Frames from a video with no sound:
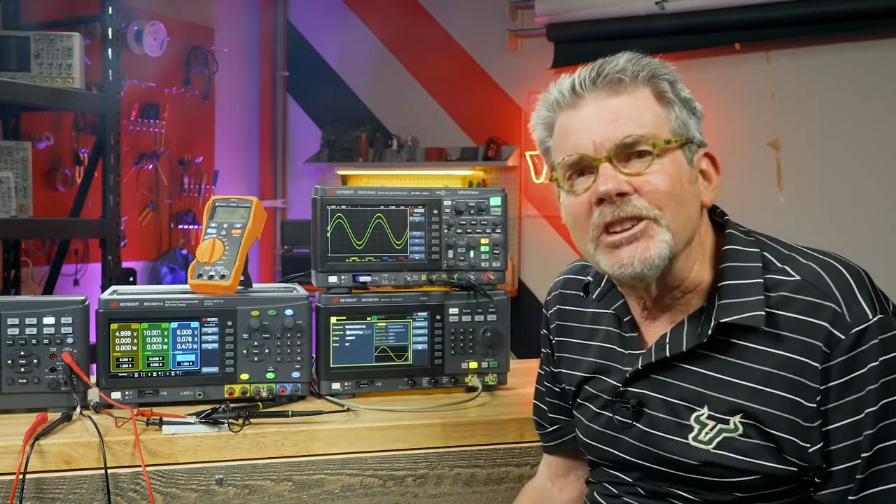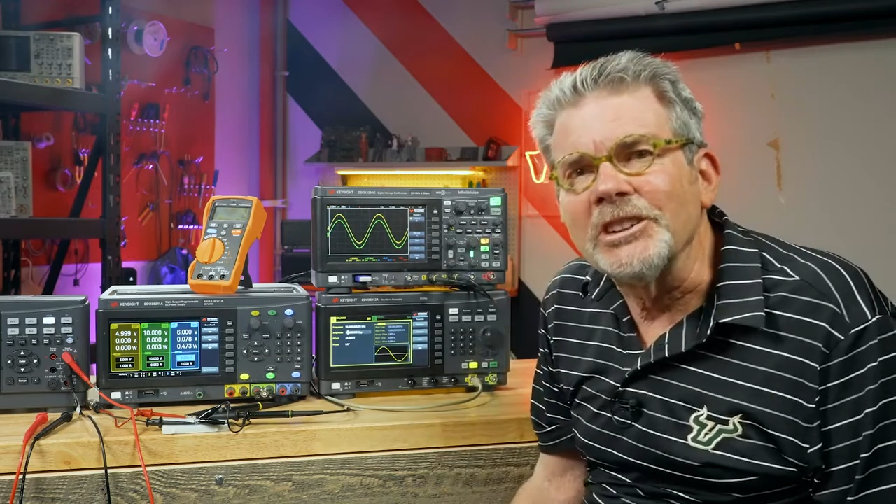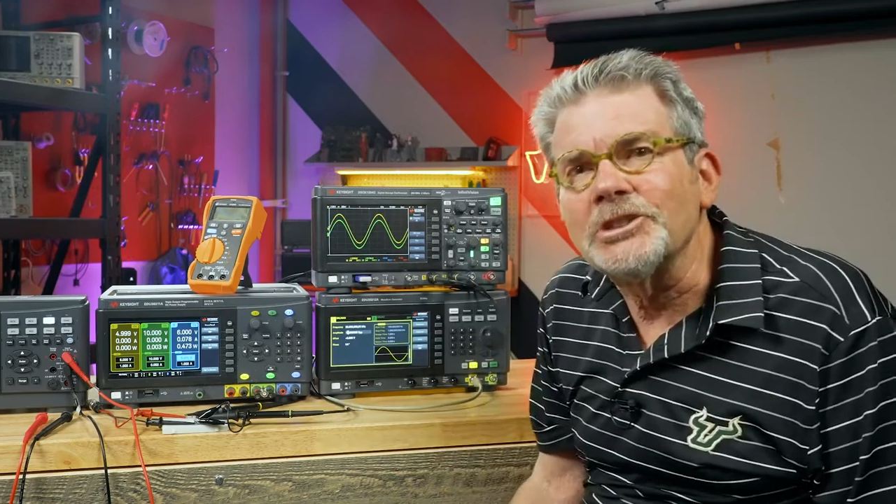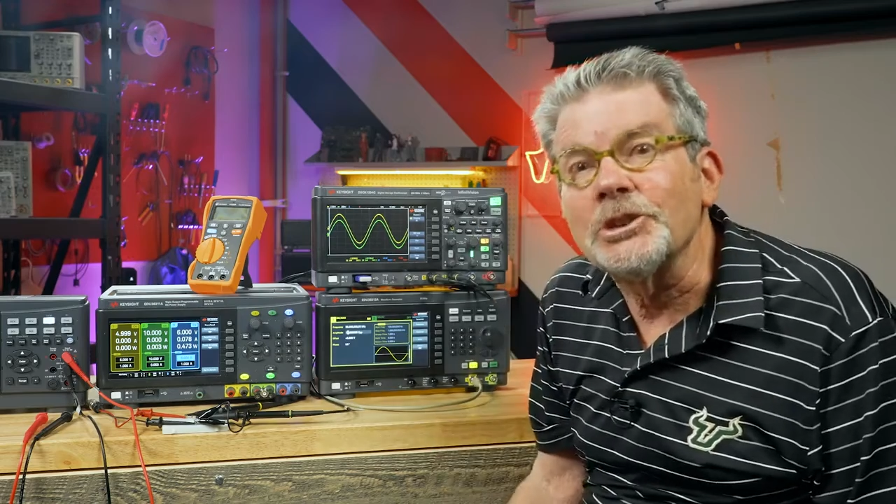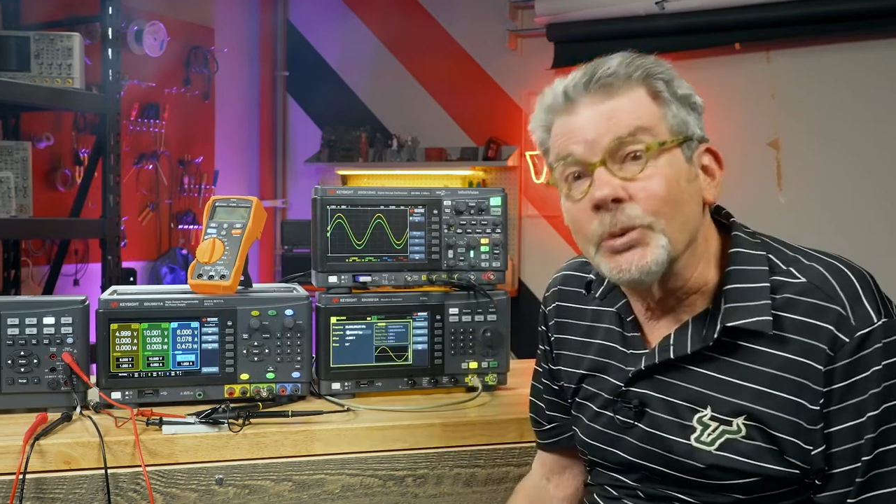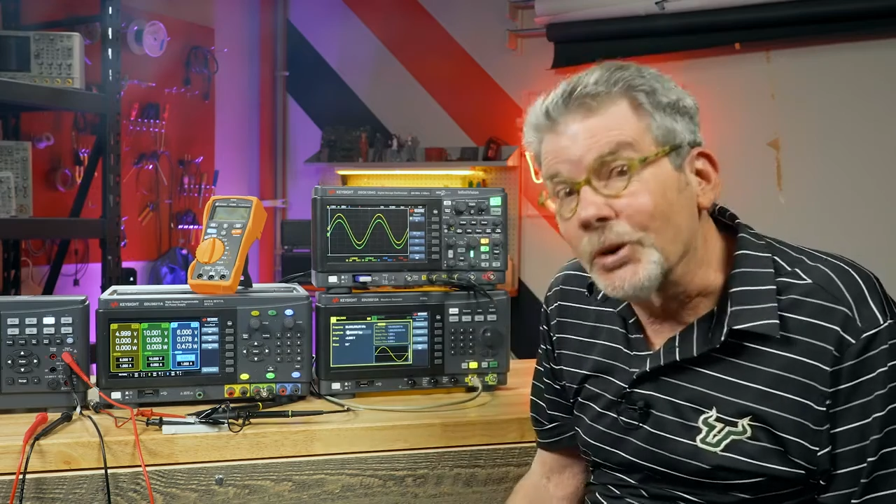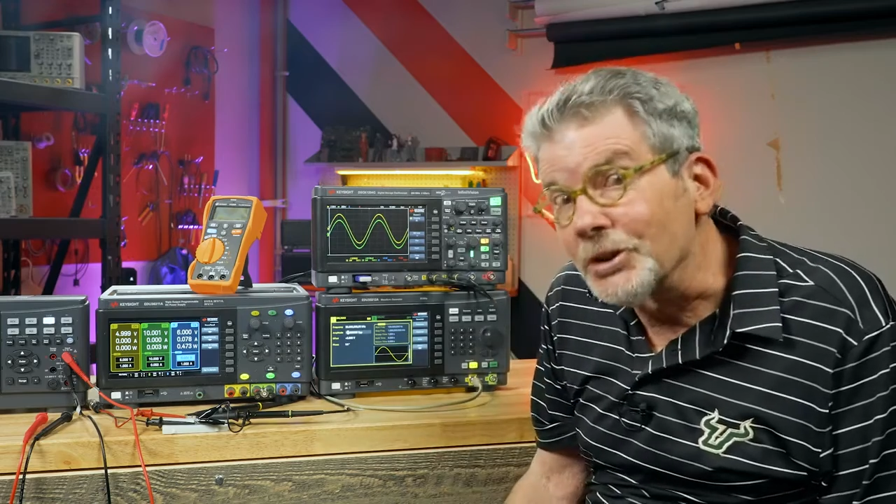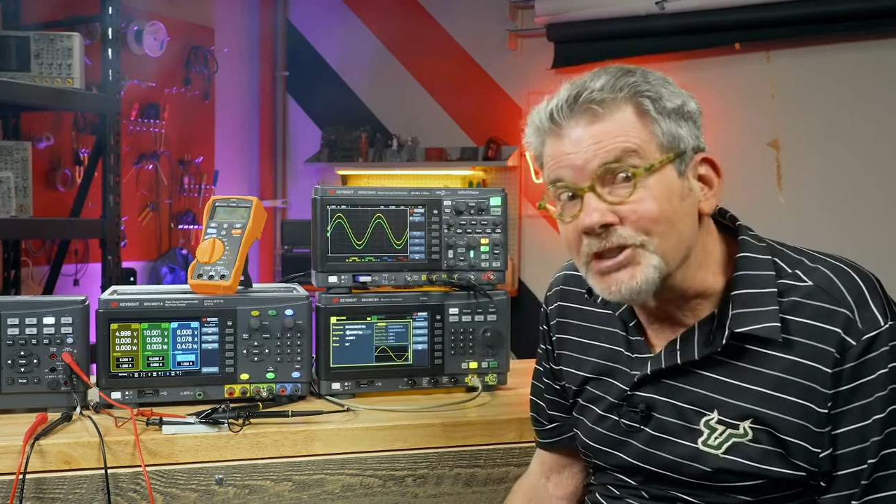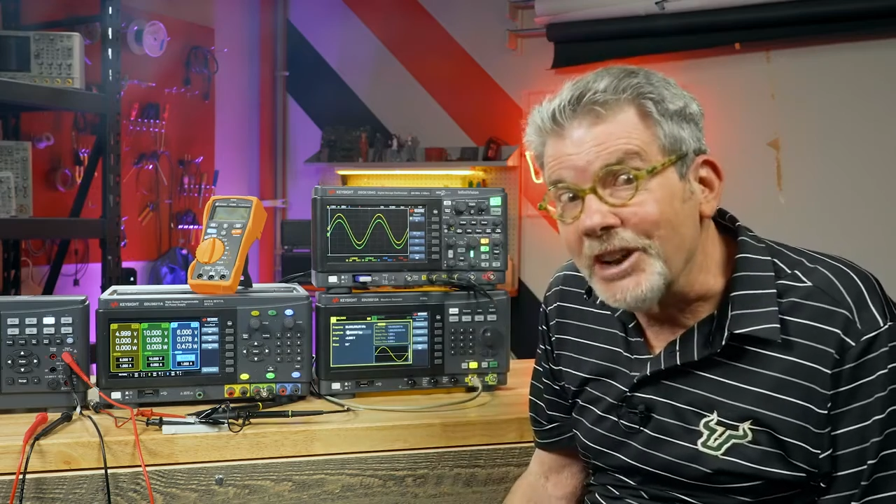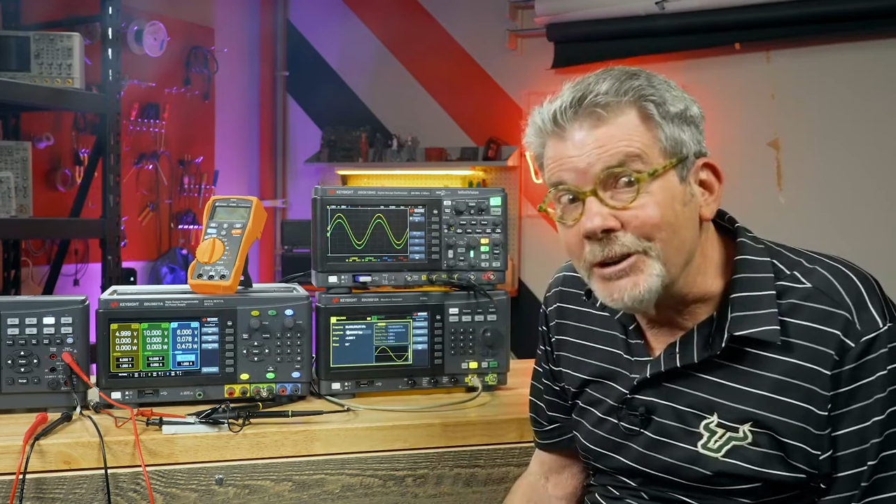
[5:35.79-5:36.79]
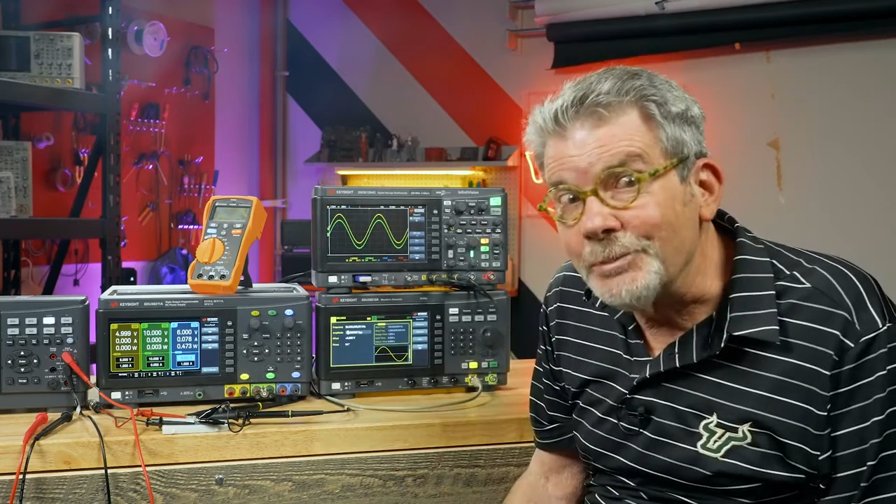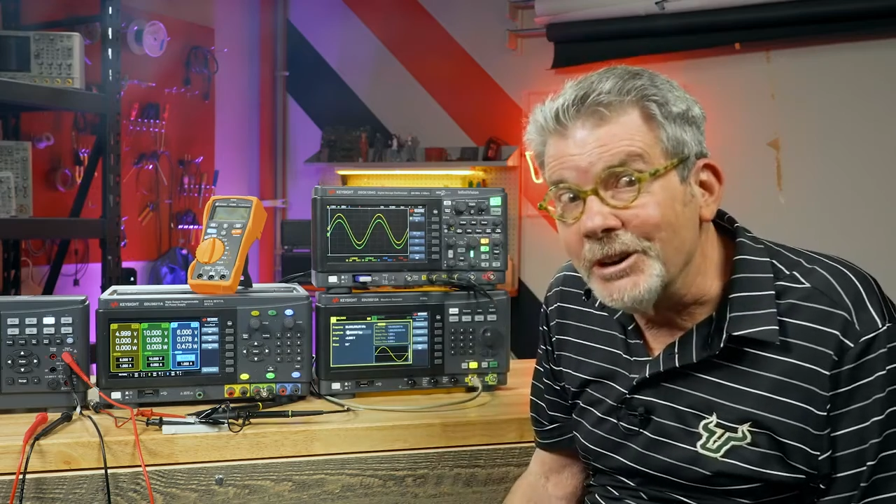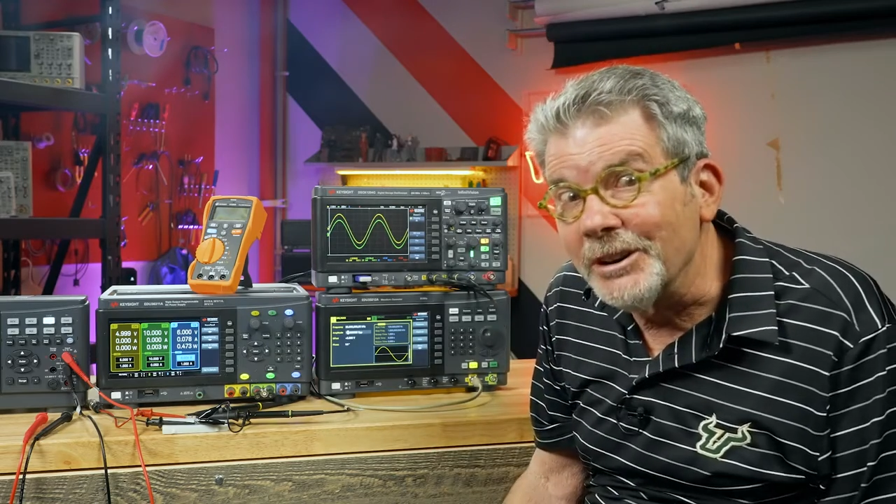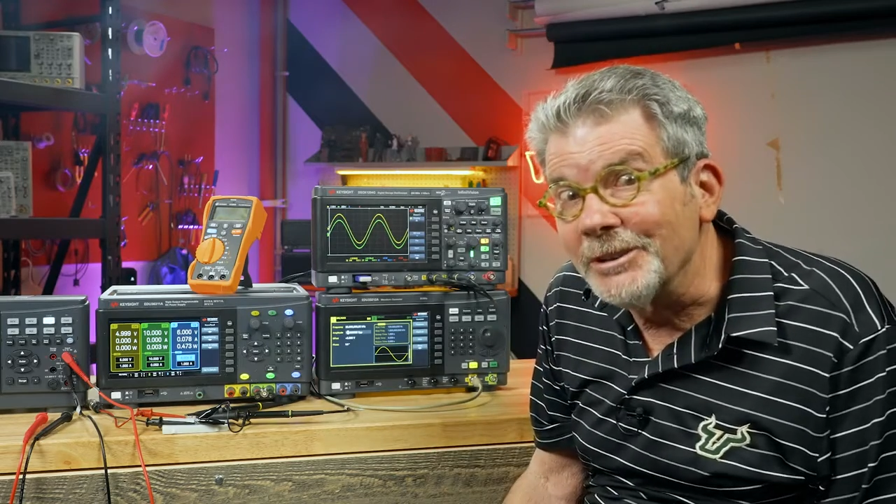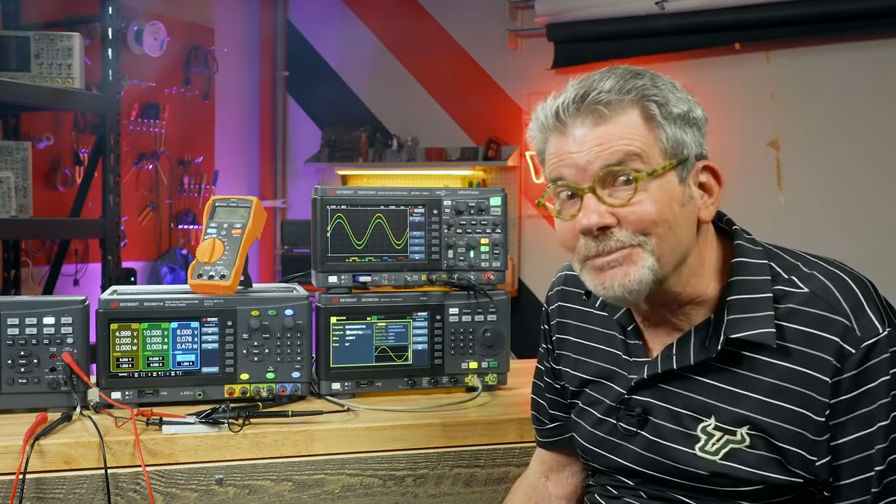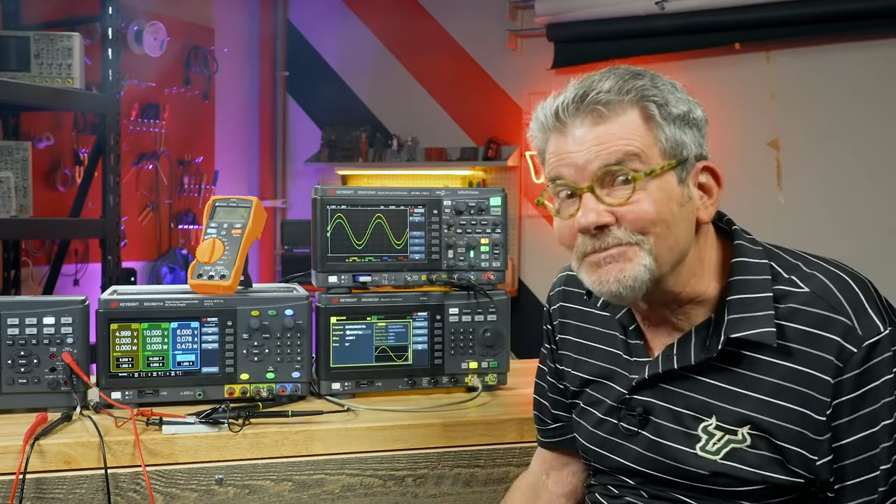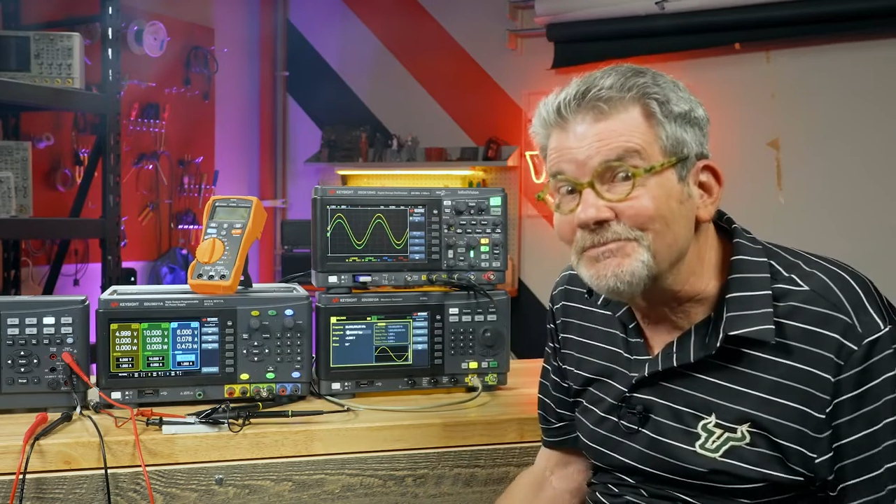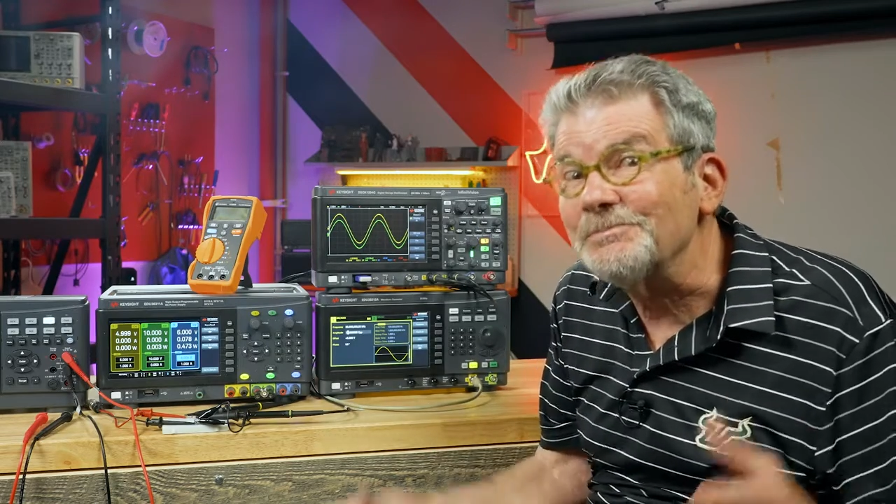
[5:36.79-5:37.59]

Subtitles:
things your worst nightmare,